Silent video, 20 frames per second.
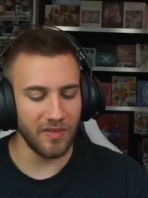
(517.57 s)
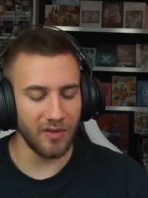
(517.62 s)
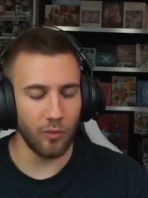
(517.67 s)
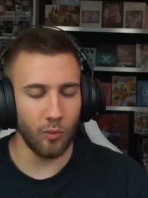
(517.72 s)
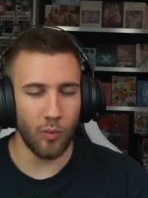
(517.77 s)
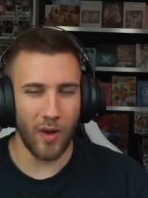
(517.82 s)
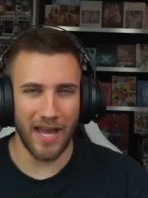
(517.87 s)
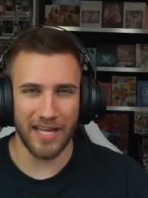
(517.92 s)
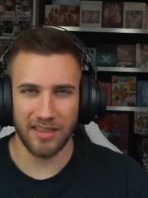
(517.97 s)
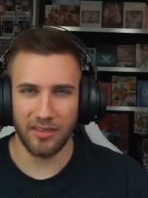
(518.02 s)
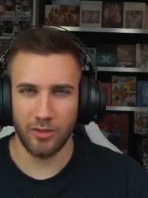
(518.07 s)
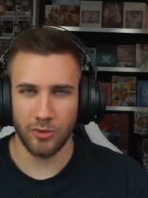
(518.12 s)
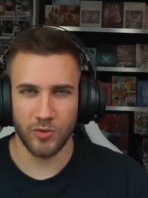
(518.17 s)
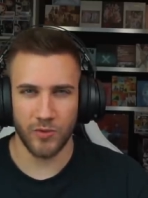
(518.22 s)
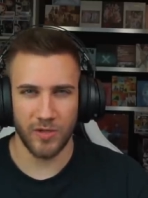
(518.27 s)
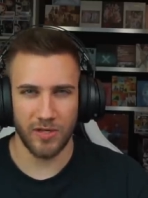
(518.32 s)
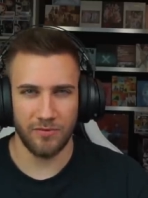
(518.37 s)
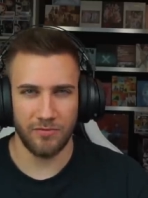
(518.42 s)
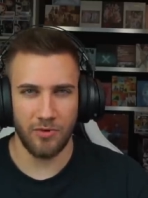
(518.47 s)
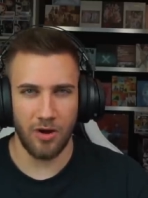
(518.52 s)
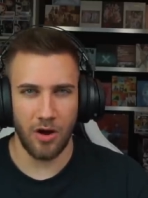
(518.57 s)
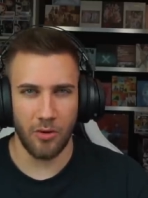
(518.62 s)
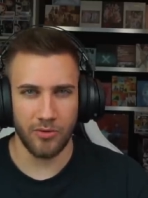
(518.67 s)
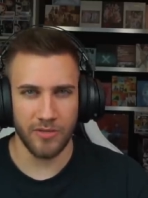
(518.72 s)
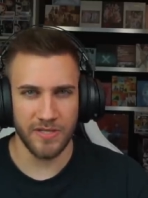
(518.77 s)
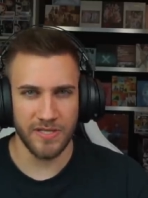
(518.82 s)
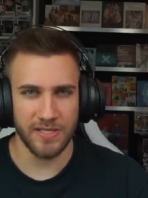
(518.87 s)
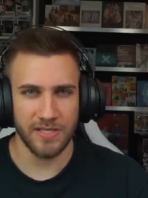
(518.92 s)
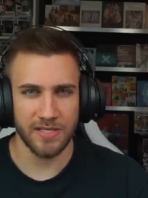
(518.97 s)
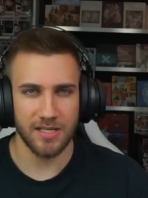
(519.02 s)
wait now 24
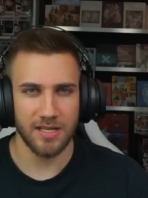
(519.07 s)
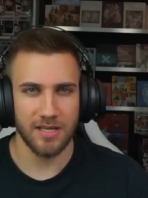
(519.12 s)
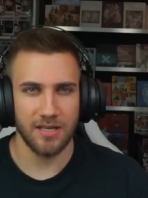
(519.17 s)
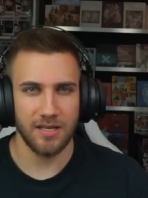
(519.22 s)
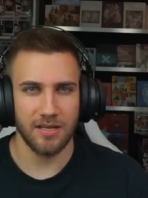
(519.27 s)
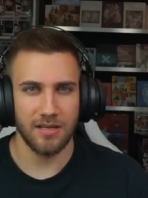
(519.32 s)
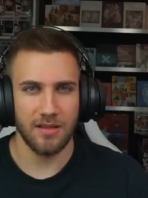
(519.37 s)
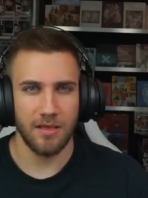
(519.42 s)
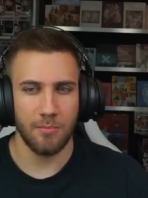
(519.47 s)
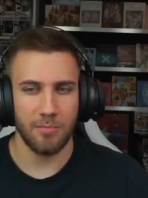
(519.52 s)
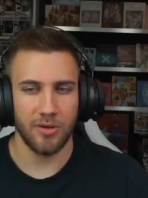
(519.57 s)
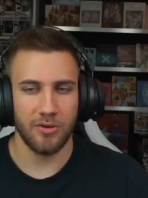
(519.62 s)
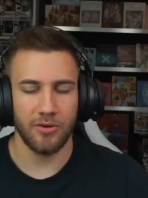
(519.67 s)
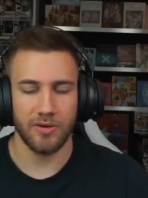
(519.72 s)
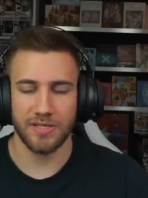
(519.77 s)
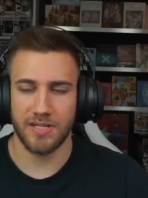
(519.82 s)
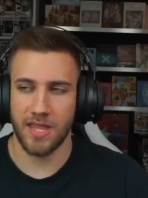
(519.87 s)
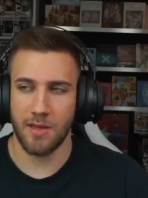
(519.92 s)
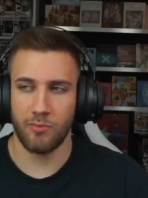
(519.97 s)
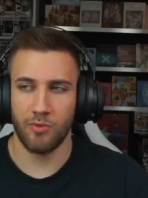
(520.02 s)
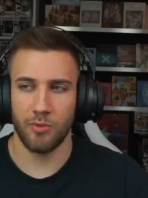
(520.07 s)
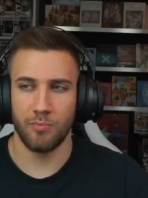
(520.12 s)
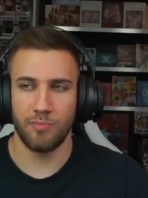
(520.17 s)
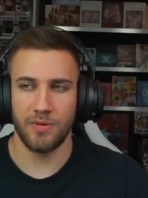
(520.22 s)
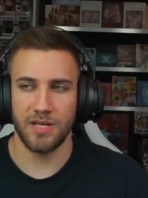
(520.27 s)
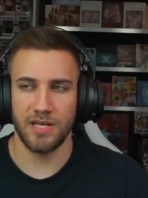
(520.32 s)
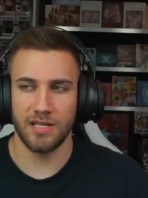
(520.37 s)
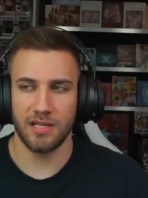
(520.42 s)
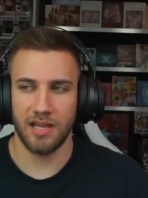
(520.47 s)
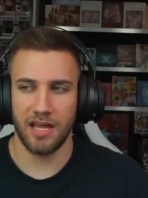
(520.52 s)
hours, because that would
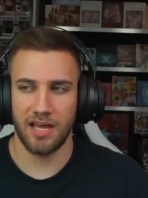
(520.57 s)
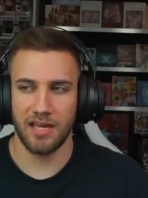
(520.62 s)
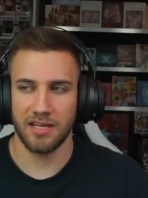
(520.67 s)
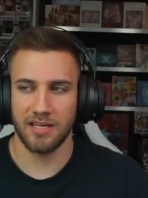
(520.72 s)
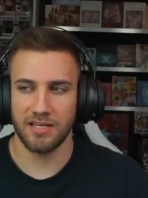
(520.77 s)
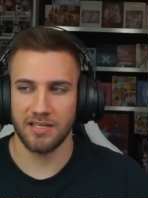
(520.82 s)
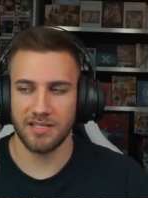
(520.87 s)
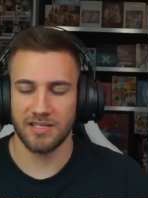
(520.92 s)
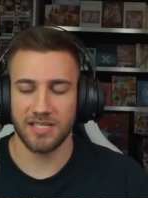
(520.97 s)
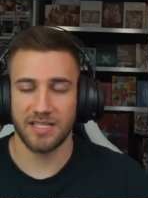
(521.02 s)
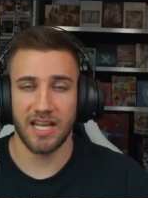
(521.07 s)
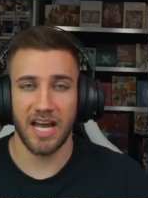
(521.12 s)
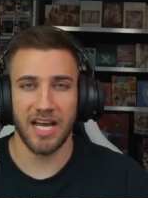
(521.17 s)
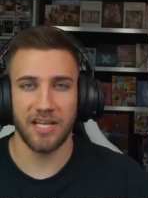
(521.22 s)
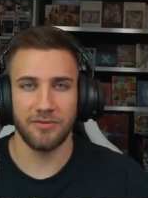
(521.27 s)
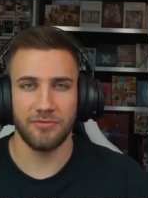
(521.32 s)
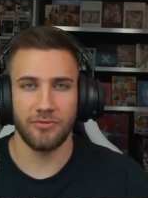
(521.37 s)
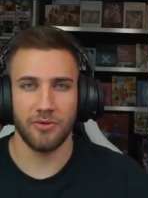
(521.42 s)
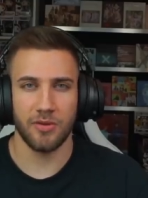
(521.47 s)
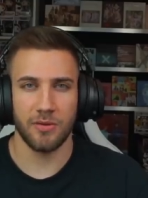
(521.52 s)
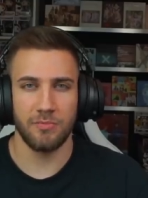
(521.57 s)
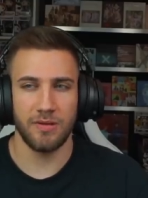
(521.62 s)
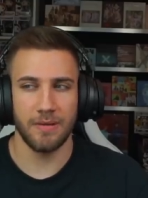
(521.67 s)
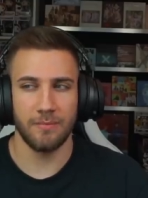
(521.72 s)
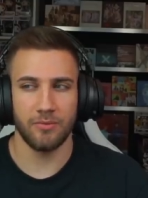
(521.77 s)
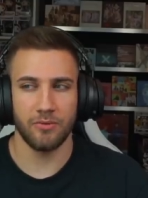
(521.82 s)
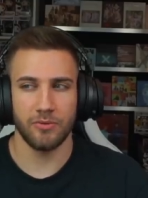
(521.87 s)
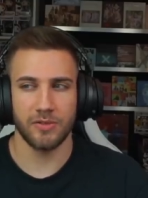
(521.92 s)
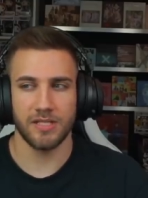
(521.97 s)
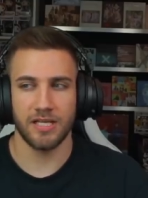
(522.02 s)
be like a sign for the
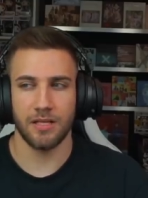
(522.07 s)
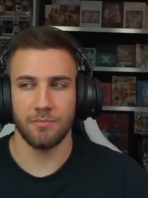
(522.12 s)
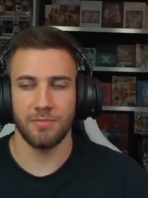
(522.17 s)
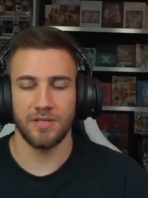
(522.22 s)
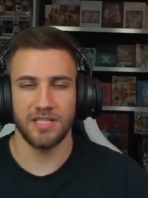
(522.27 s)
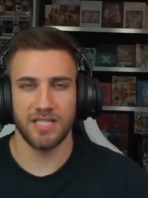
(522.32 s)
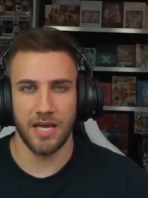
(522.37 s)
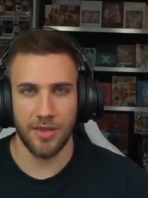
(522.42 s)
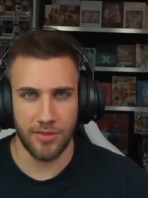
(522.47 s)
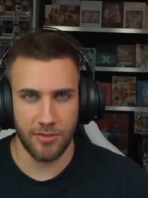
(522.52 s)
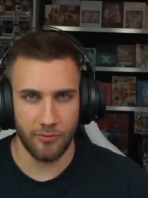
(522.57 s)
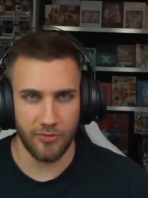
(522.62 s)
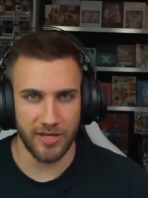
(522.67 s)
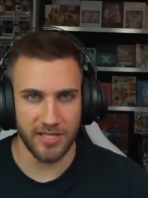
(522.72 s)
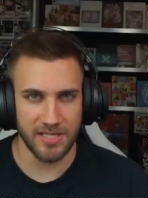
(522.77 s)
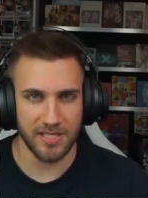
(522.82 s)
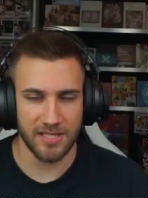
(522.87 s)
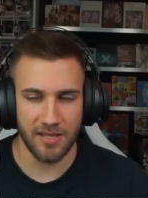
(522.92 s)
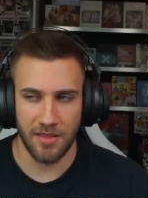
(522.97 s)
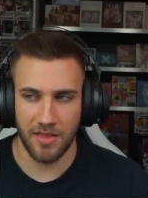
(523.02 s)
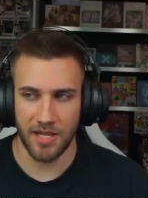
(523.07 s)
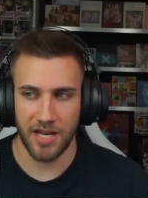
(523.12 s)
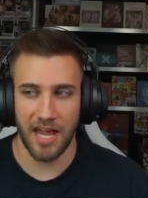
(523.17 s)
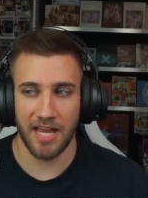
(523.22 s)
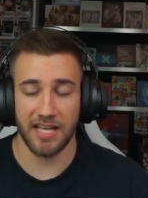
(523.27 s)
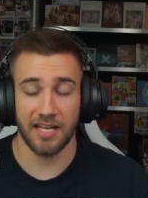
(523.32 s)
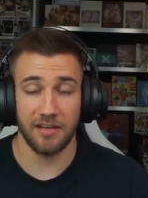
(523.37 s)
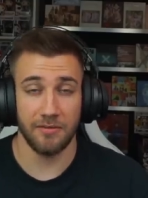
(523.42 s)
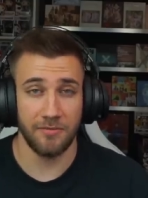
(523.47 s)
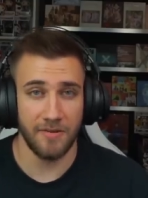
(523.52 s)
people who sent me death threats that
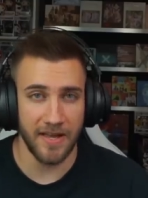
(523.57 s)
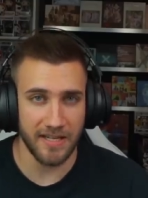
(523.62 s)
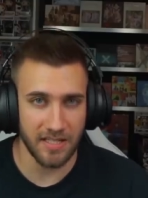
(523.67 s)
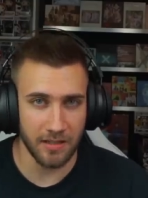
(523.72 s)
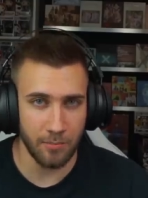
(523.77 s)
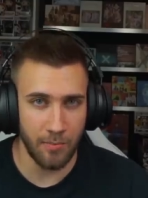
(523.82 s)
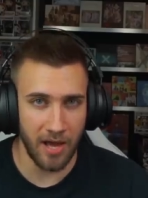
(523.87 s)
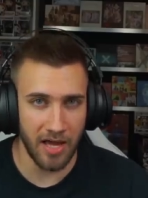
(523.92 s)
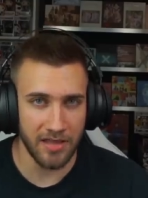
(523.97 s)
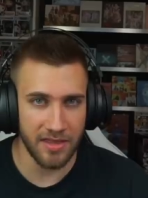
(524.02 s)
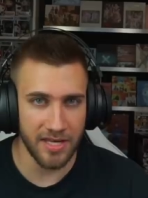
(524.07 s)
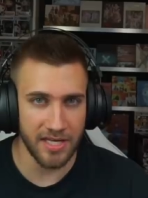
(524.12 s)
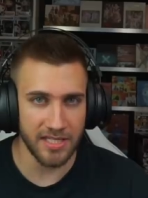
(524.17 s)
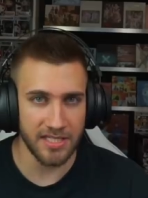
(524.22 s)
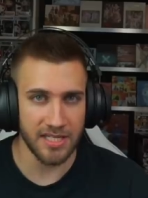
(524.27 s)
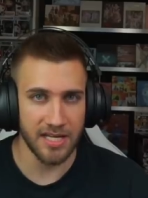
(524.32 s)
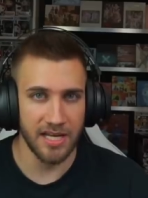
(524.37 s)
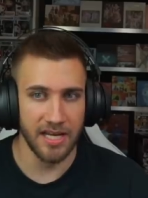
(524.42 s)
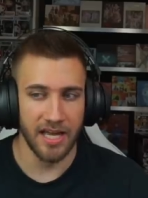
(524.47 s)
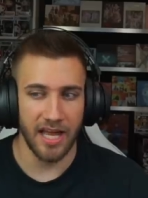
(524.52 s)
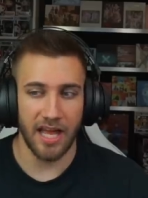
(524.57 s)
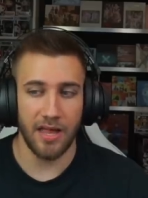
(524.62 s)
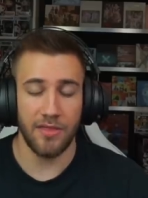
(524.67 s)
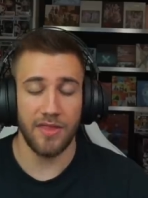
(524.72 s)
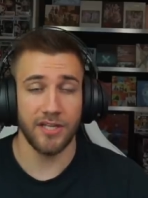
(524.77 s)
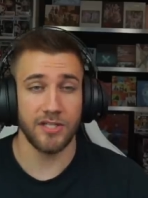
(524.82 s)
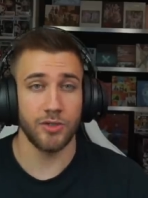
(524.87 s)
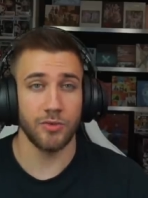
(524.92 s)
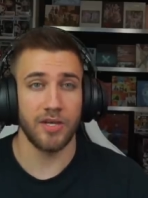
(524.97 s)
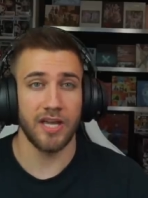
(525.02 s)
I get affected by that, and
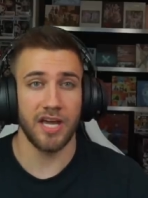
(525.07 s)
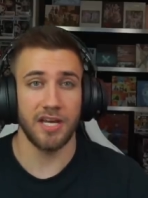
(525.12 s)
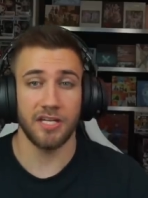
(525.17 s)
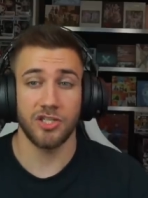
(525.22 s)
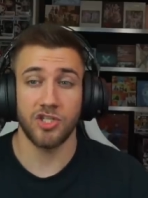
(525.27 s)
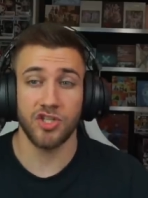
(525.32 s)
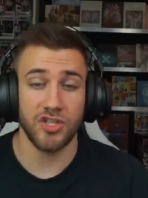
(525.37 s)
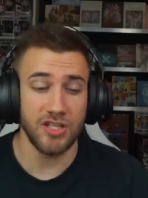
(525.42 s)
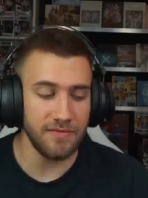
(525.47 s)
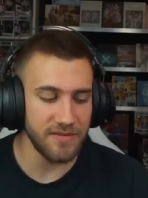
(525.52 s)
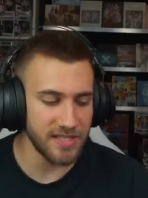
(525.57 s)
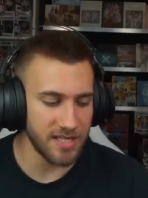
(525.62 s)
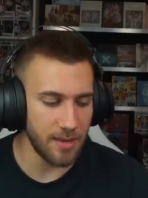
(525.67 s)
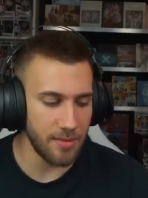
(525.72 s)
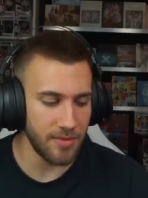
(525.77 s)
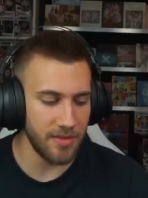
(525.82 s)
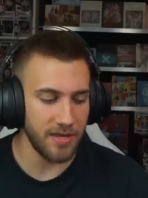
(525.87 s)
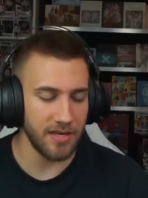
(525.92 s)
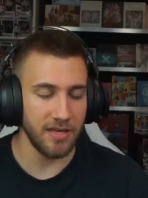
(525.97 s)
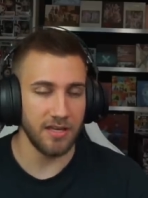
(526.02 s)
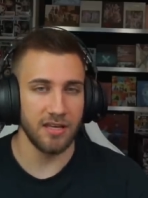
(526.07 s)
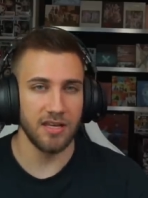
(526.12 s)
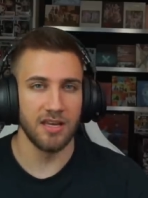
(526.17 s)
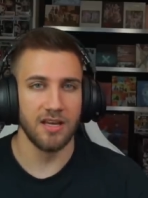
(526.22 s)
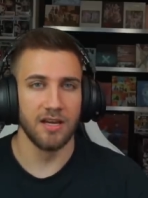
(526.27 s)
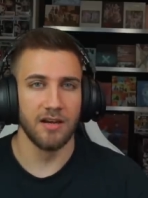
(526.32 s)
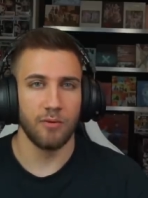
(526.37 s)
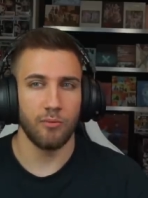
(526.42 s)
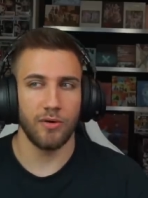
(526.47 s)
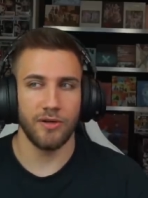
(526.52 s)
that you can achieve something
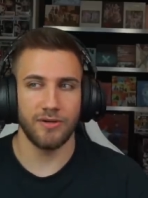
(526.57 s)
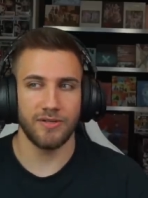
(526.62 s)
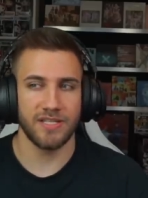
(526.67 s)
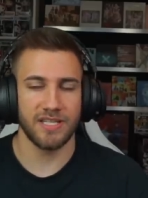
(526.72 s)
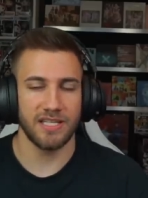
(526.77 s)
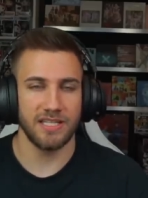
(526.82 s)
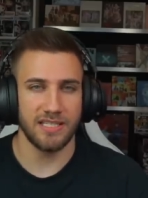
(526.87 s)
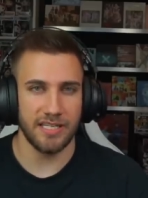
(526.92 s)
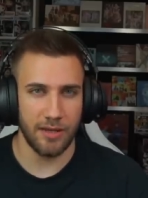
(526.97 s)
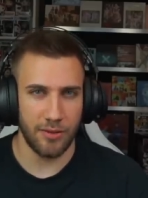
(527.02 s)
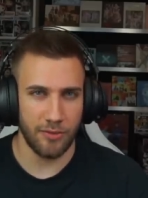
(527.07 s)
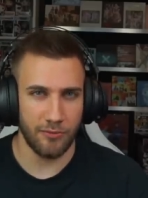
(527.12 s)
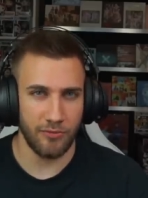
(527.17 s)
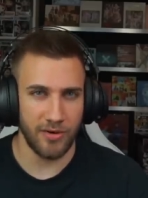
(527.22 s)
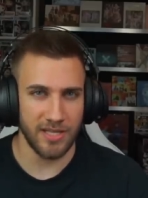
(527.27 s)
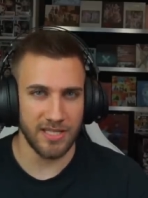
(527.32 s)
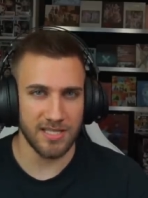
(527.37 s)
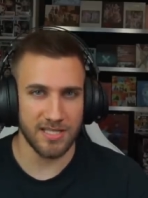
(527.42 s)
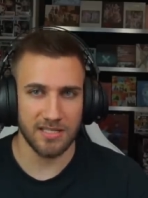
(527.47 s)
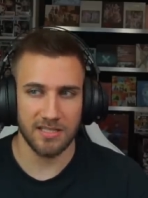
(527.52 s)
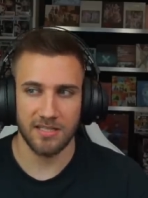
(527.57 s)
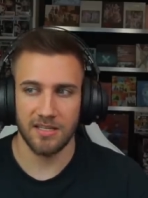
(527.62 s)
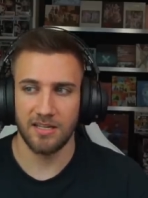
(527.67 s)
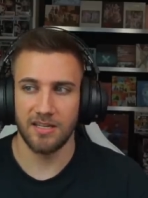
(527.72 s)
when you send death threats,